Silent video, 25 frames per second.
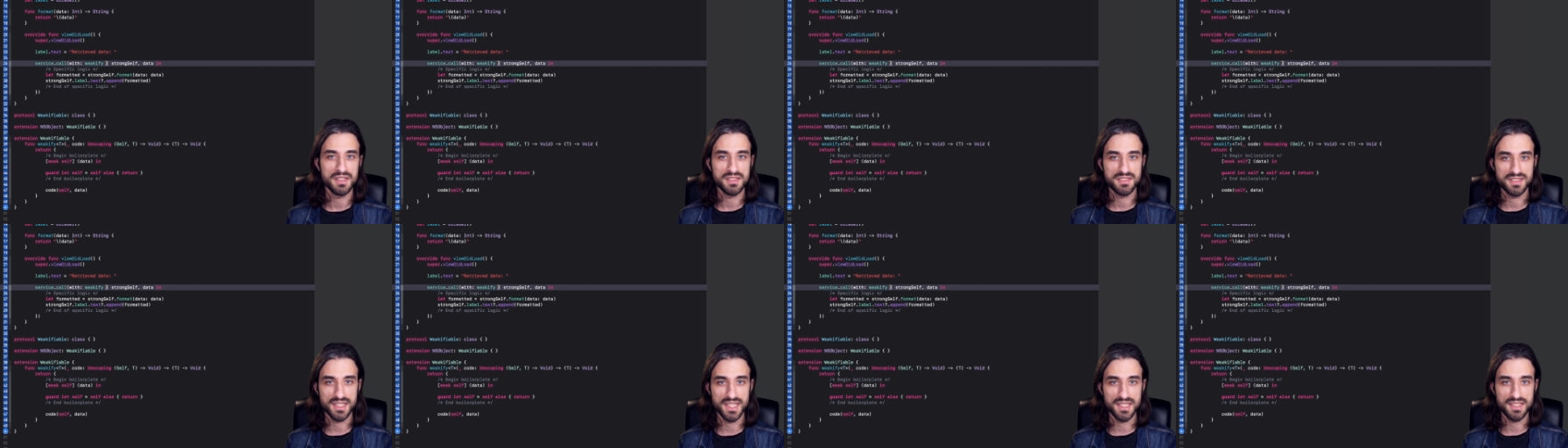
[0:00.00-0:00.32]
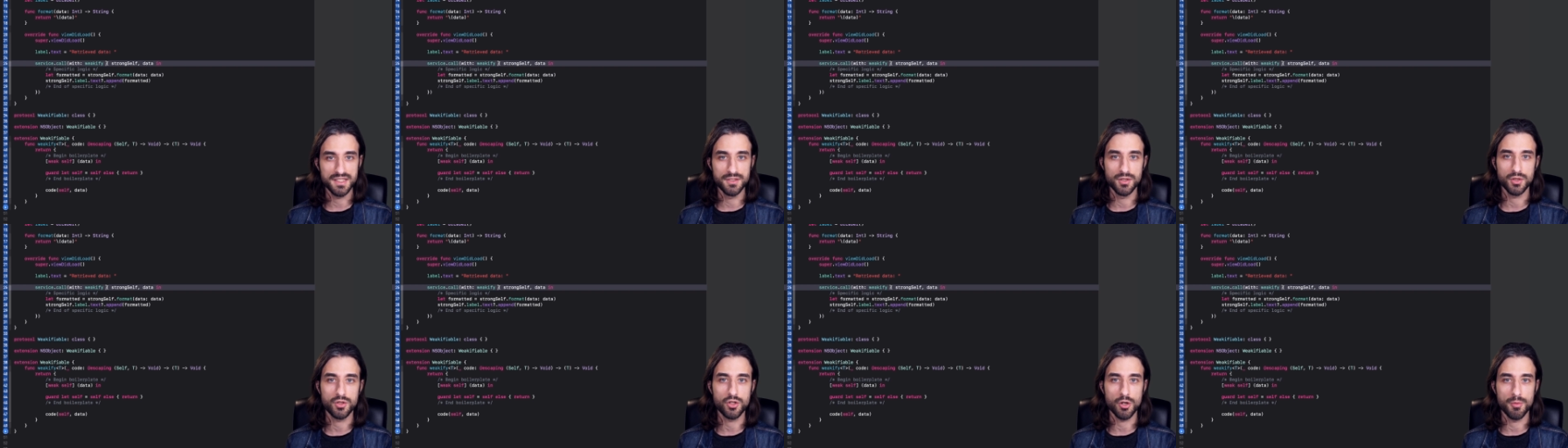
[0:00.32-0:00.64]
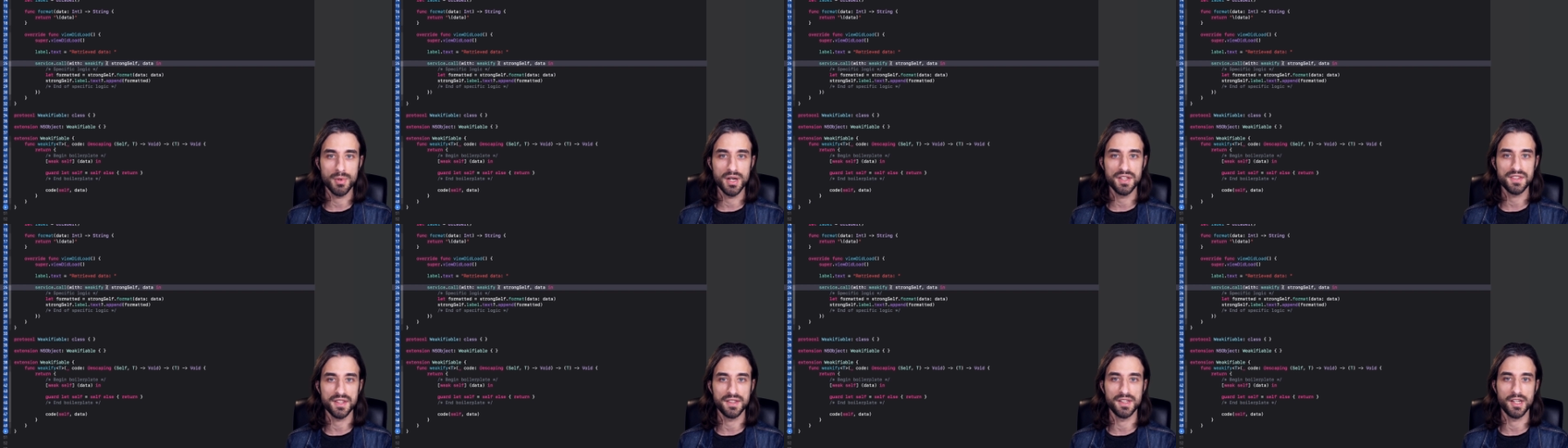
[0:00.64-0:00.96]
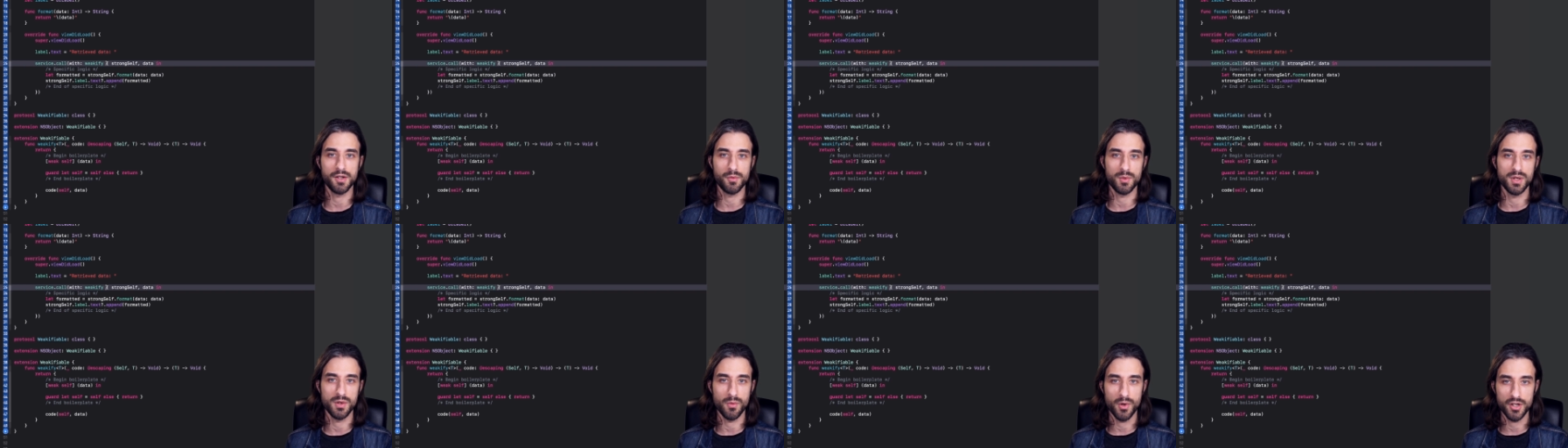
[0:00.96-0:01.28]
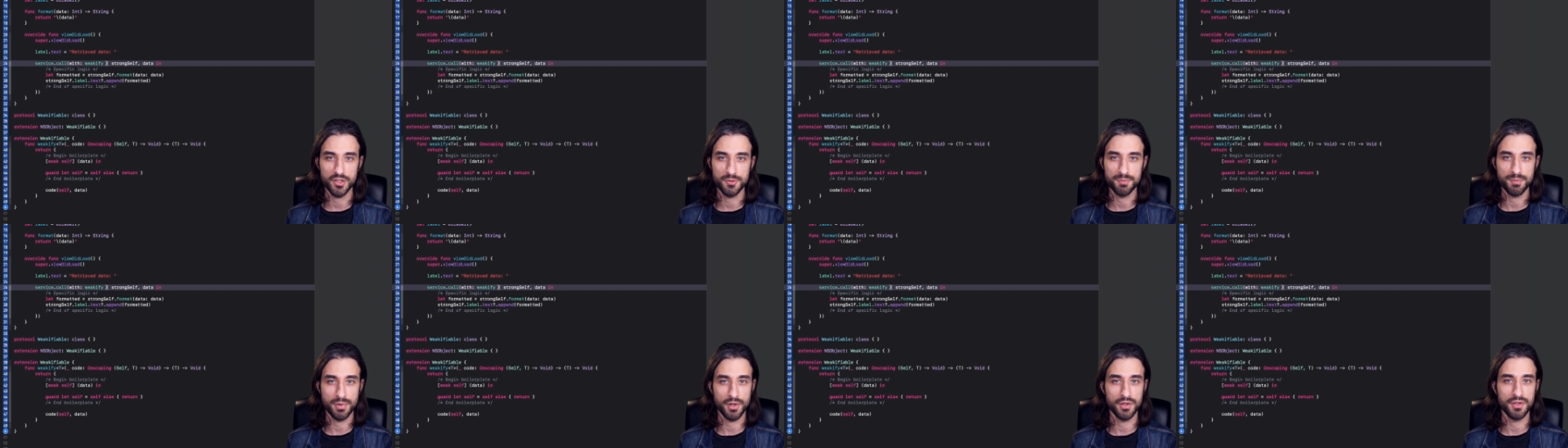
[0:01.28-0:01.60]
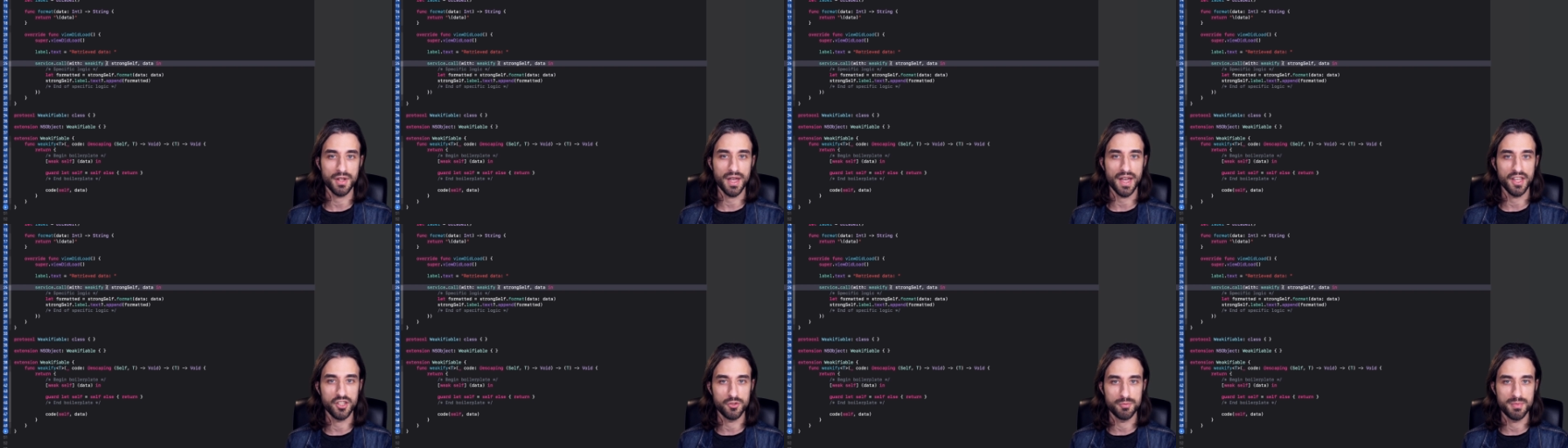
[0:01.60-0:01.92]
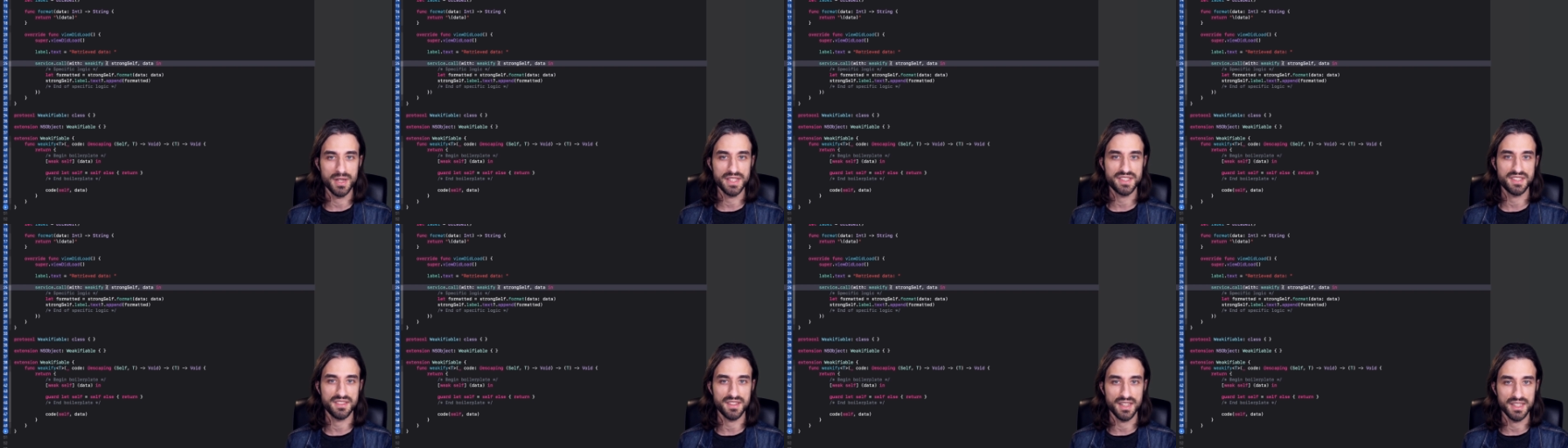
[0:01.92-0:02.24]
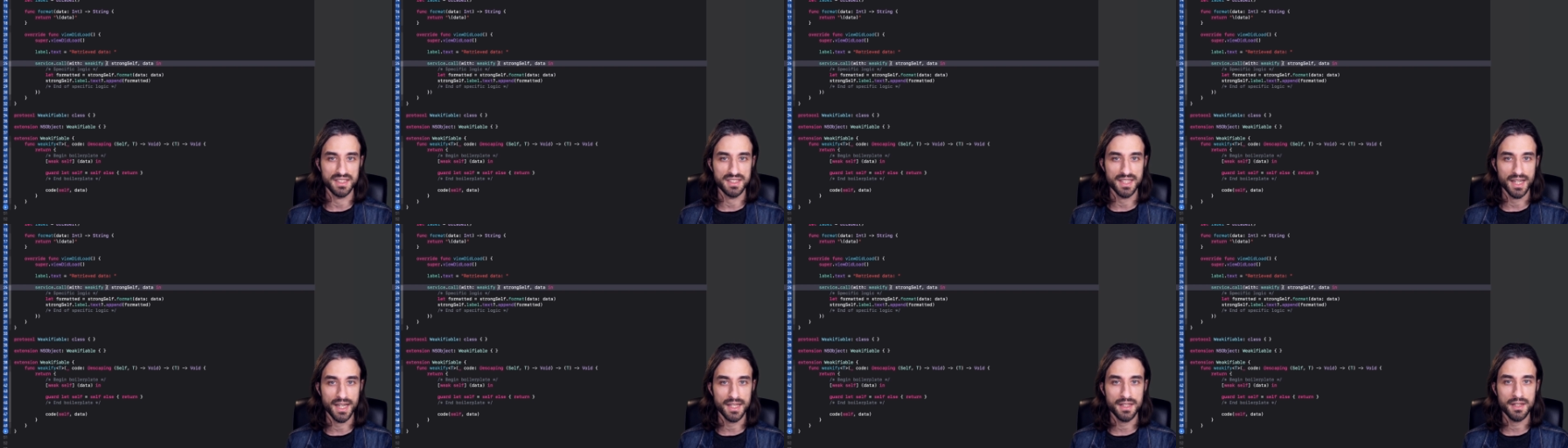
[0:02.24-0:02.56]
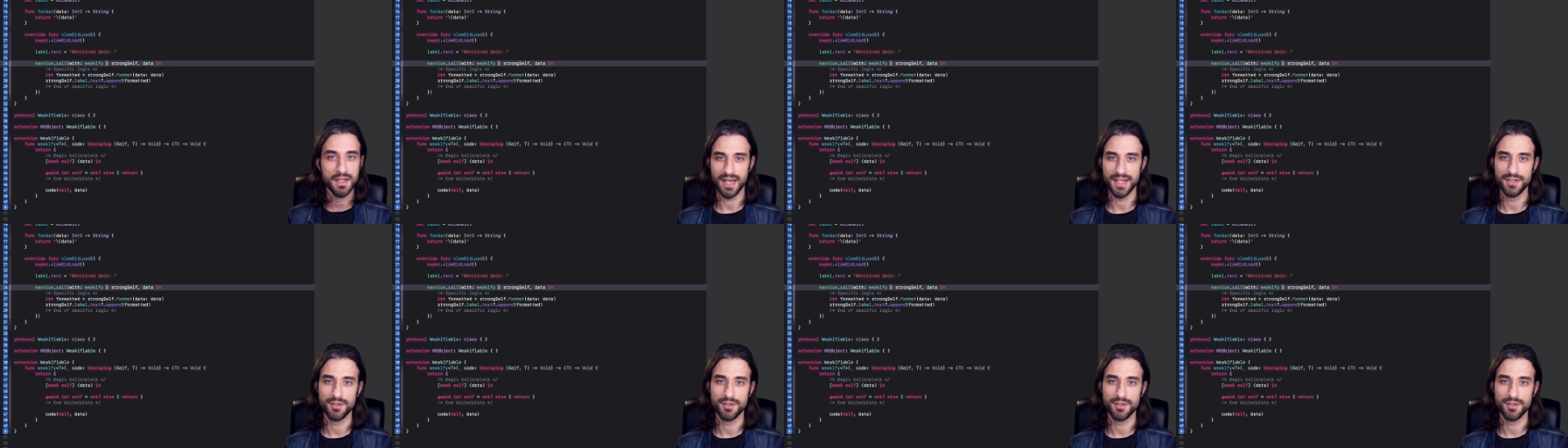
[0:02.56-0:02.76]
say it in the comment and I will respond as best as I can.